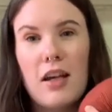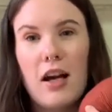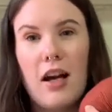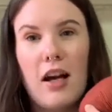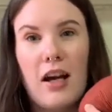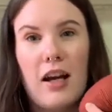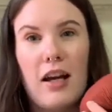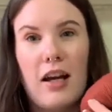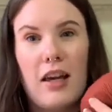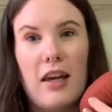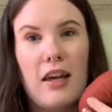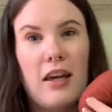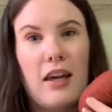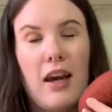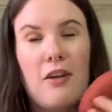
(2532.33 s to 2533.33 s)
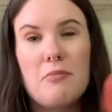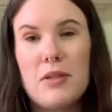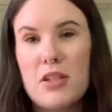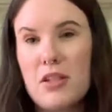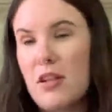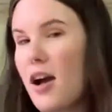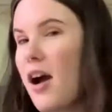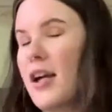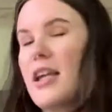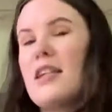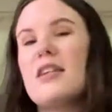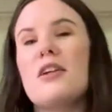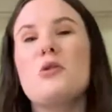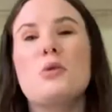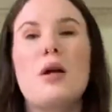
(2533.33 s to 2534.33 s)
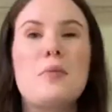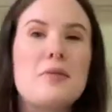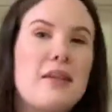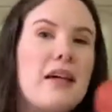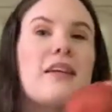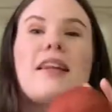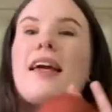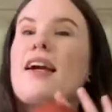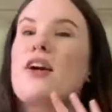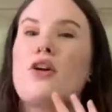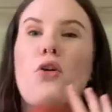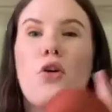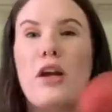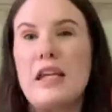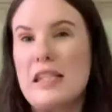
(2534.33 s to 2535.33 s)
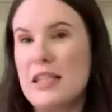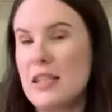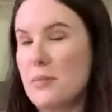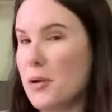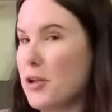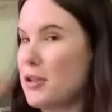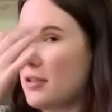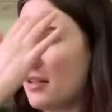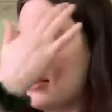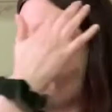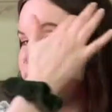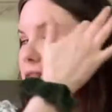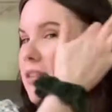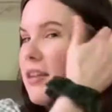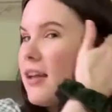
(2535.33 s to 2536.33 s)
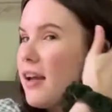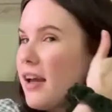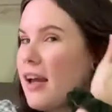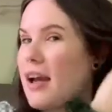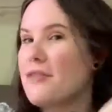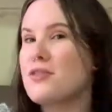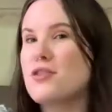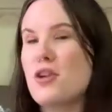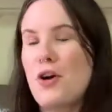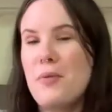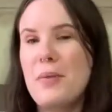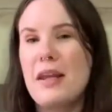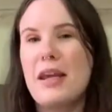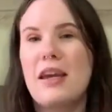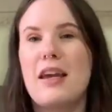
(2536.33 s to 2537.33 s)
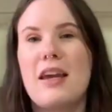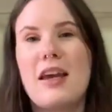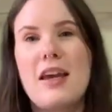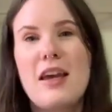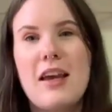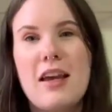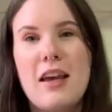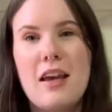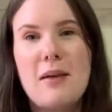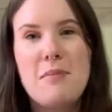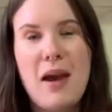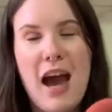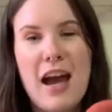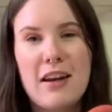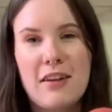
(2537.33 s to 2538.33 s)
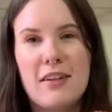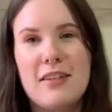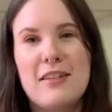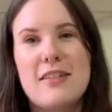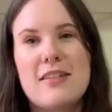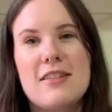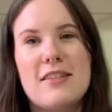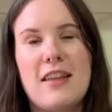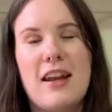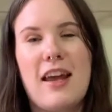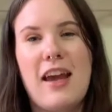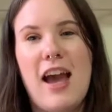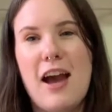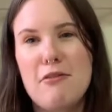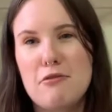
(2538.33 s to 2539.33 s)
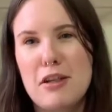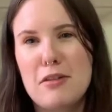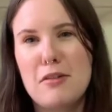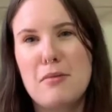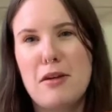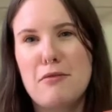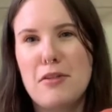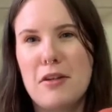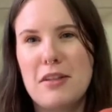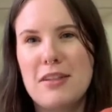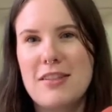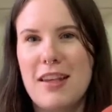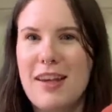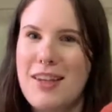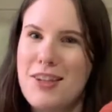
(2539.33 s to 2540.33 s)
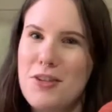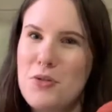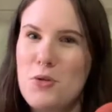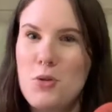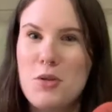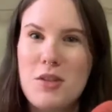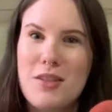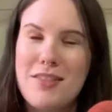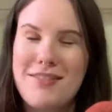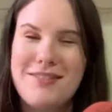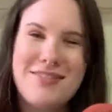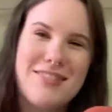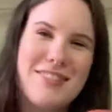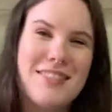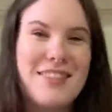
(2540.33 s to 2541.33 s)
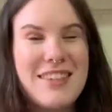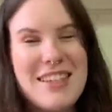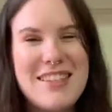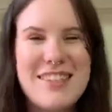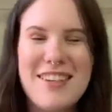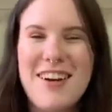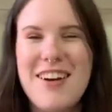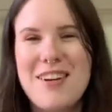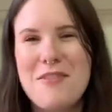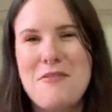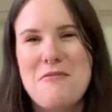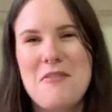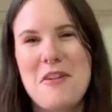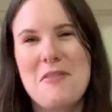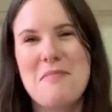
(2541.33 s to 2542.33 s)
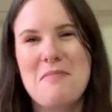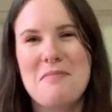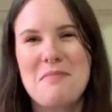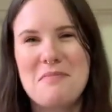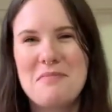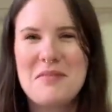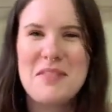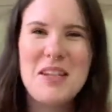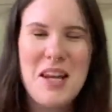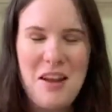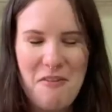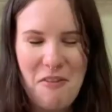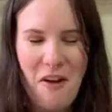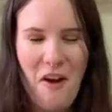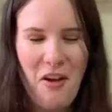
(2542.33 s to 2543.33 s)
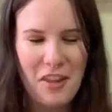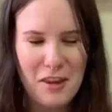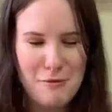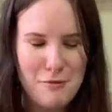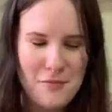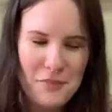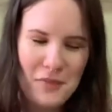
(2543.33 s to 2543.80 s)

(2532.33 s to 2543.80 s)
I have been stalking their website like a crazy person. I feel like I have so many patterns that I have written in my phone that's like, use this yarn from Knitting for Olive.